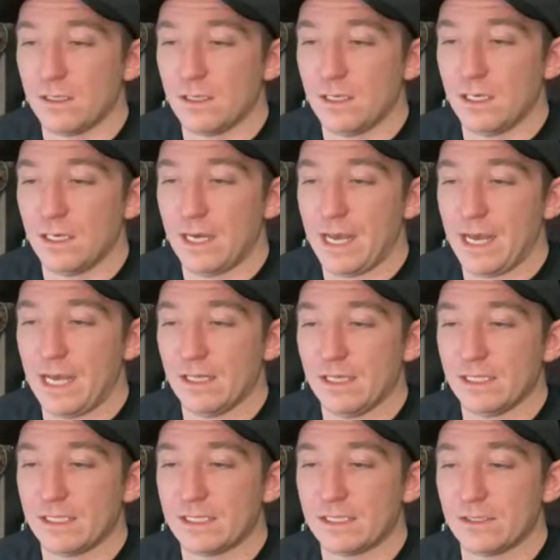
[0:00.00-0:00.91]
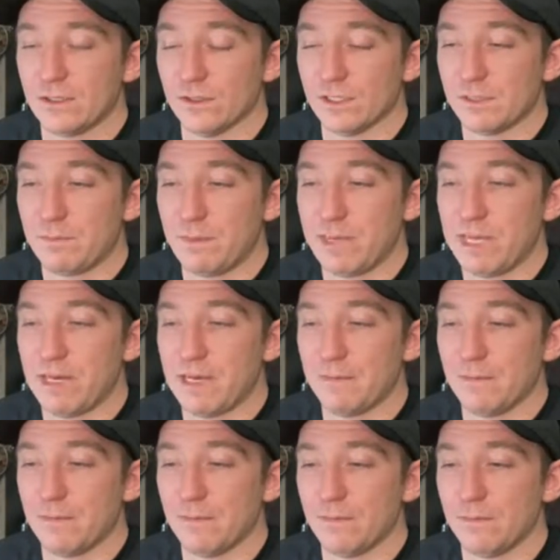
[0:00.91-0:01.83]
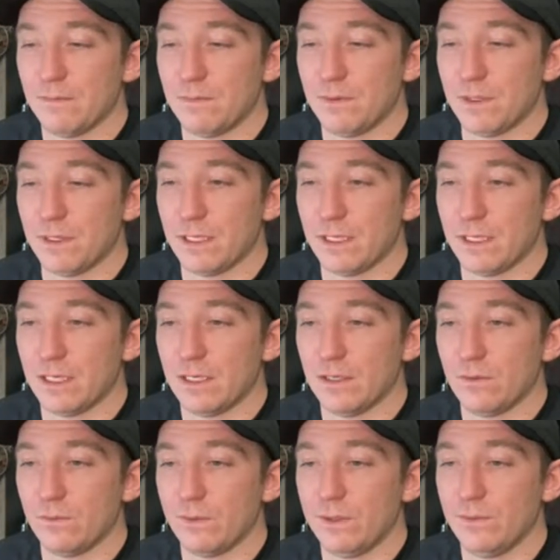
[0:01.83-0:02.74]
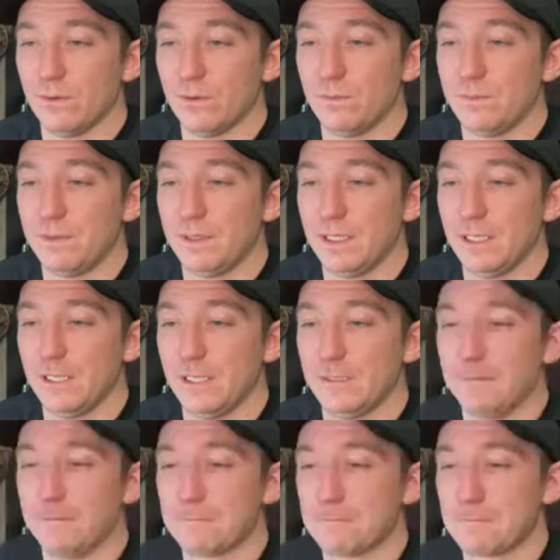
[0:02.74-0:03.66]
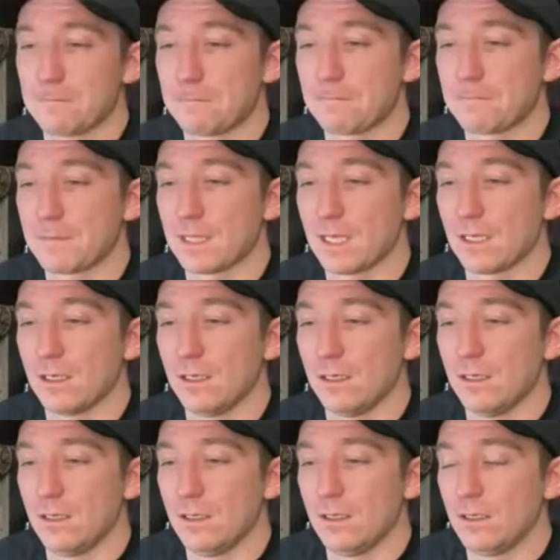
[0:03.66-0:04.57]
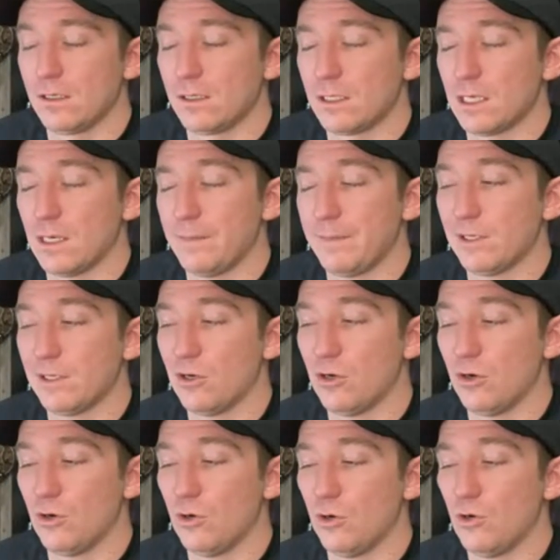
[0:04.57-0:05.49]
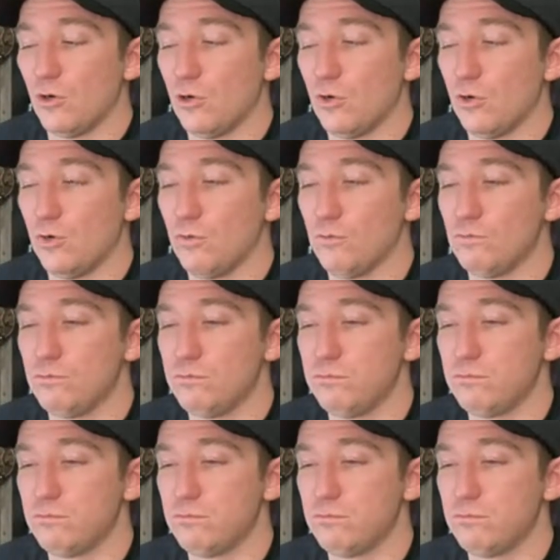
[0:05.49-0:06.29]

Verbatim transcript: Uh, Alex, don't spam, but uh, we will be coming home